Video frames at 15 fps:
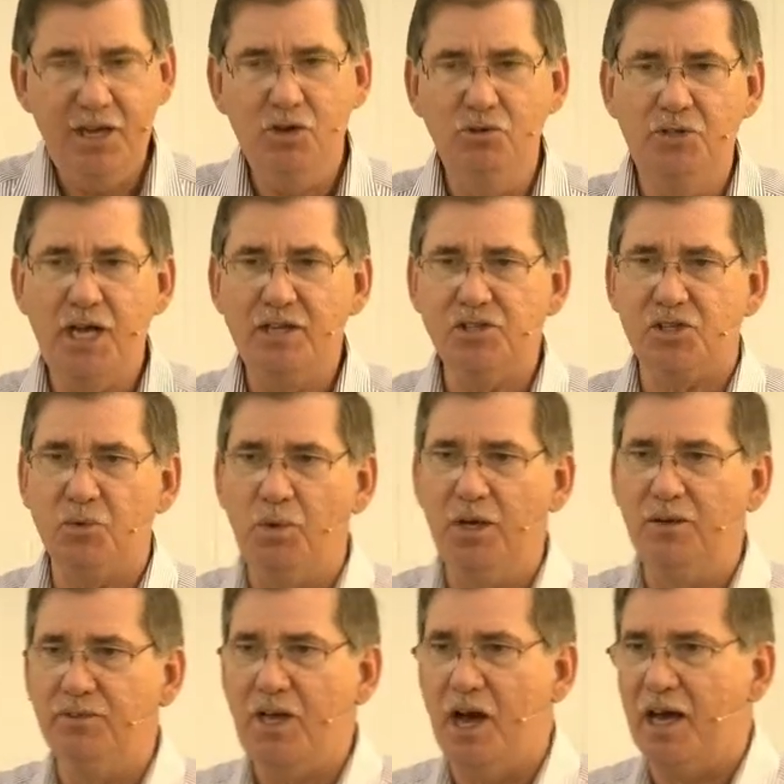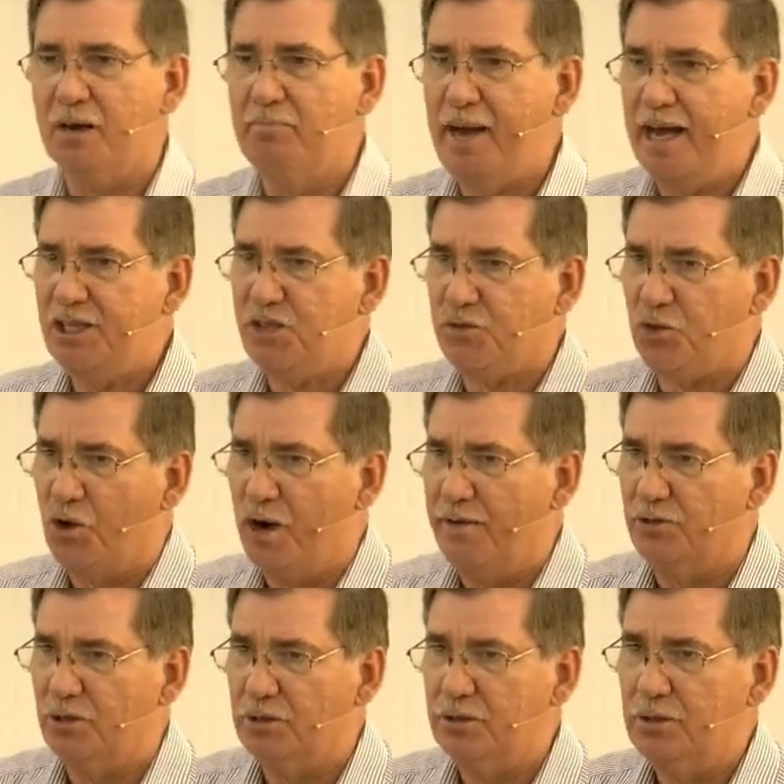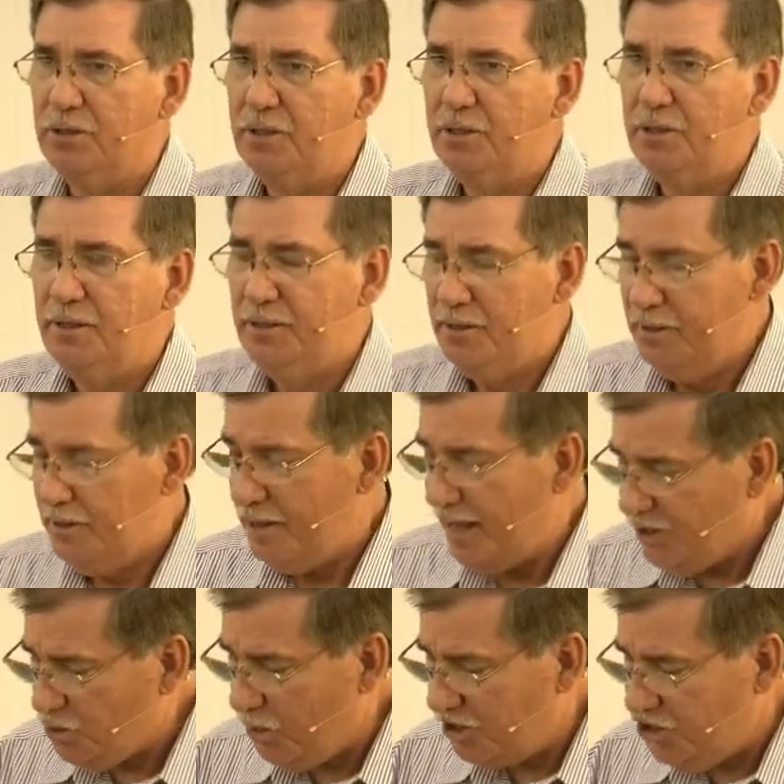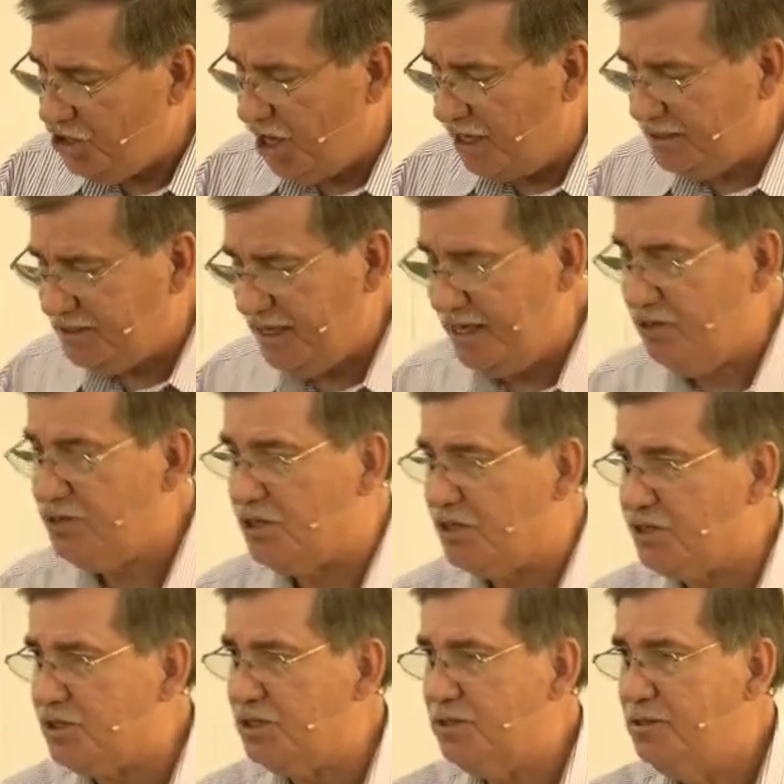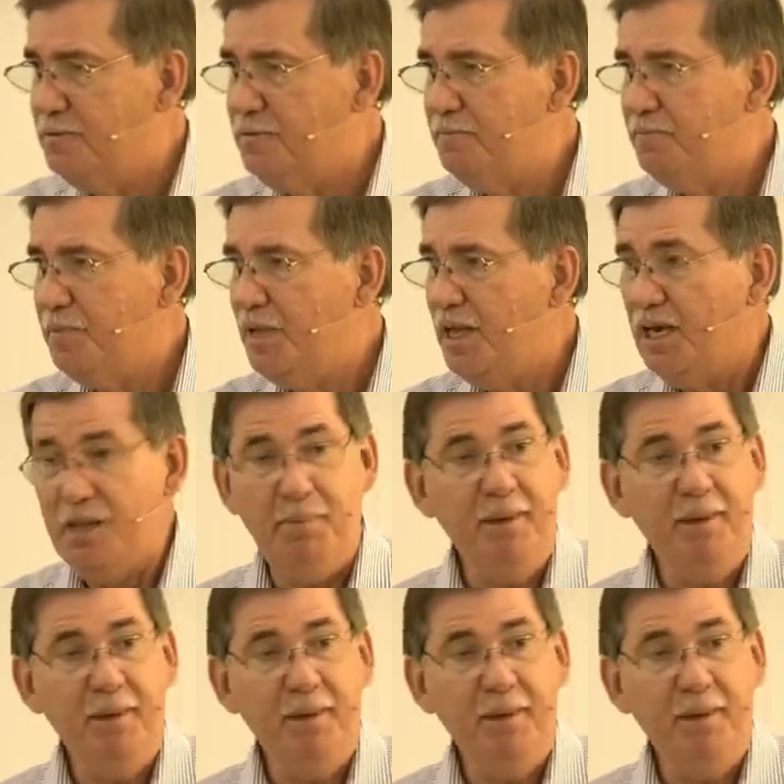who does the will of God abides forever. That's what John tells us. Let